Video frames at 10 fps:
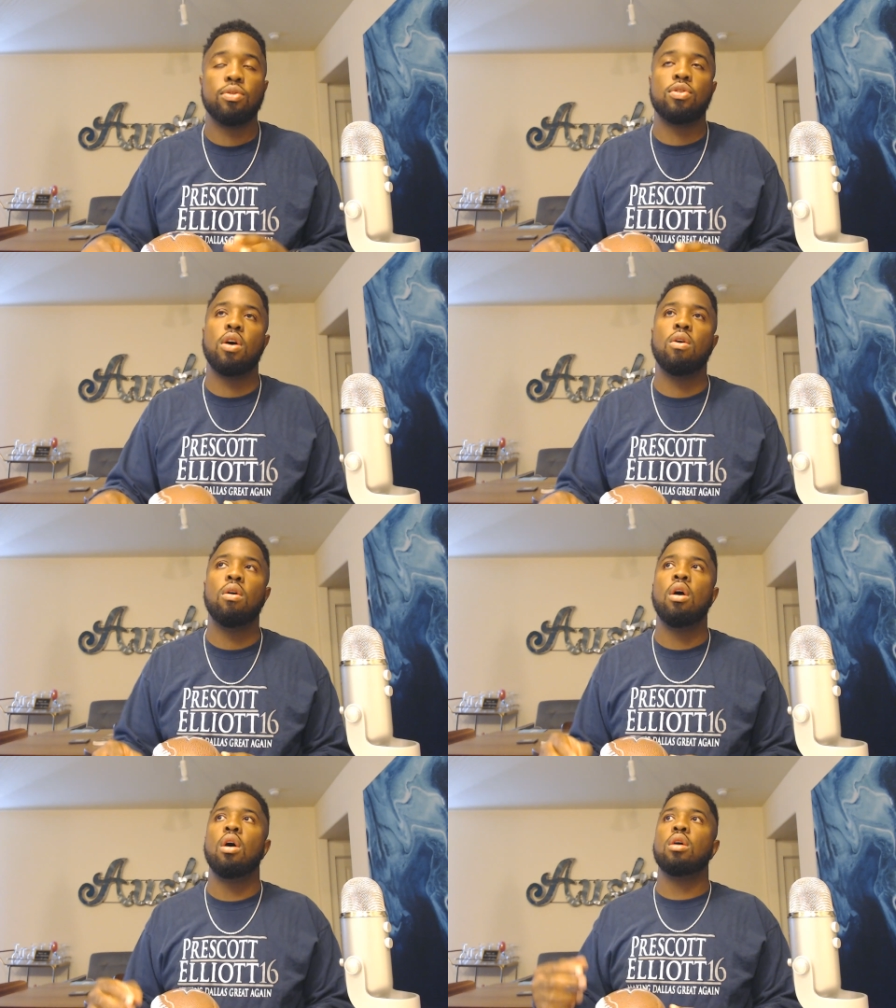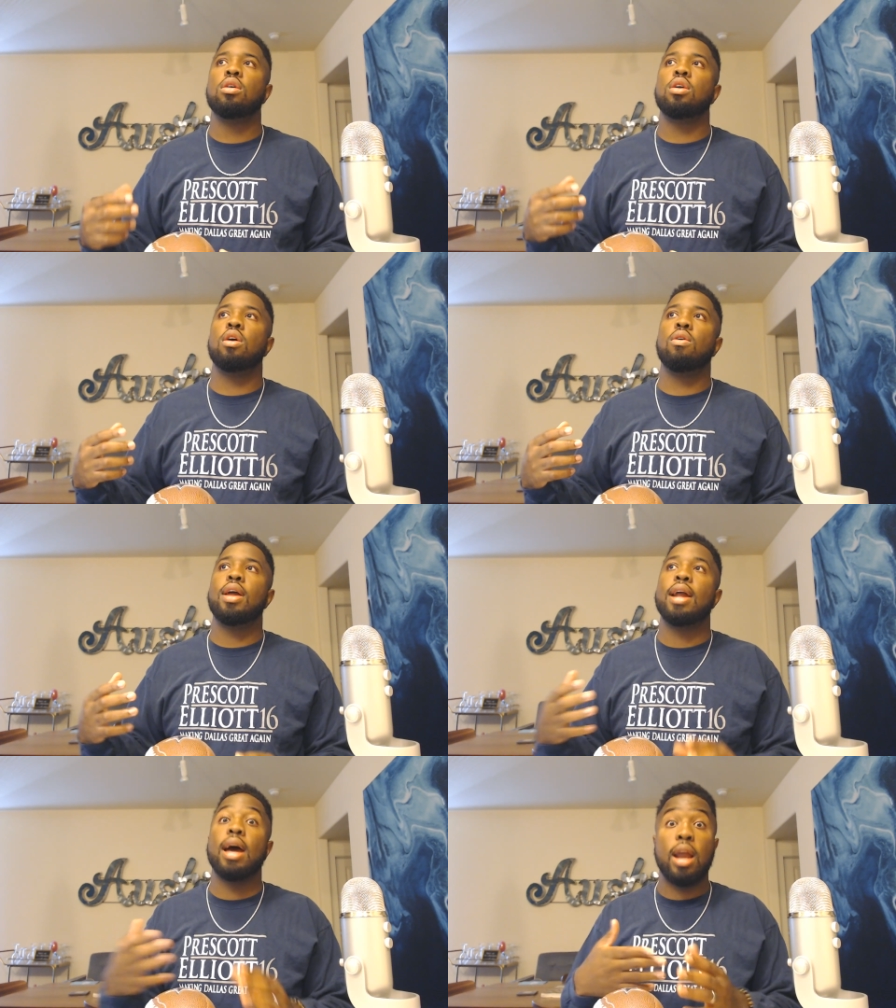So, you know, and
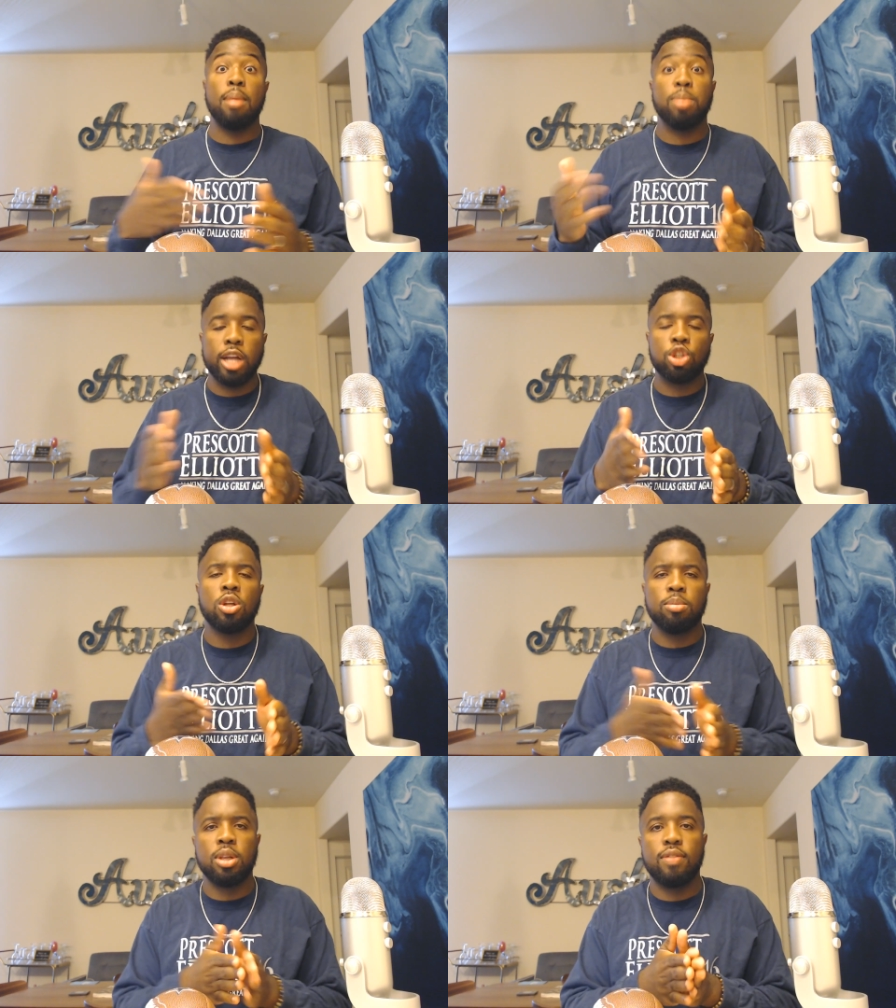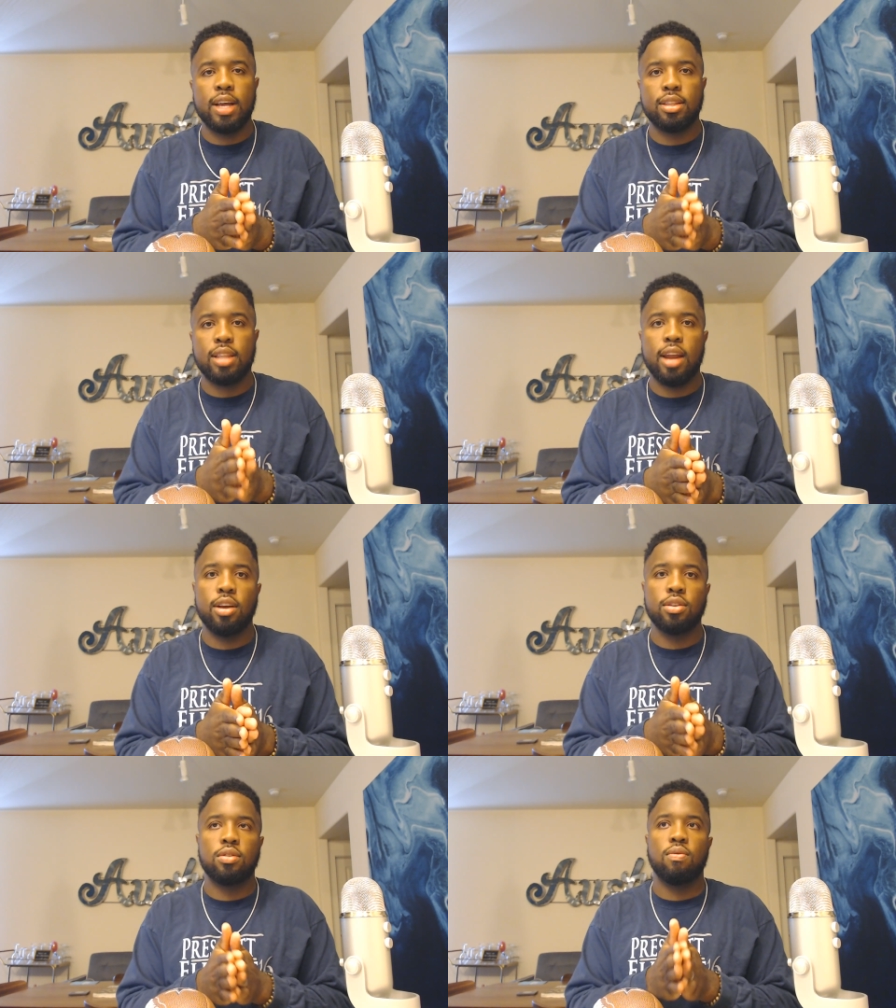I truly believe that that is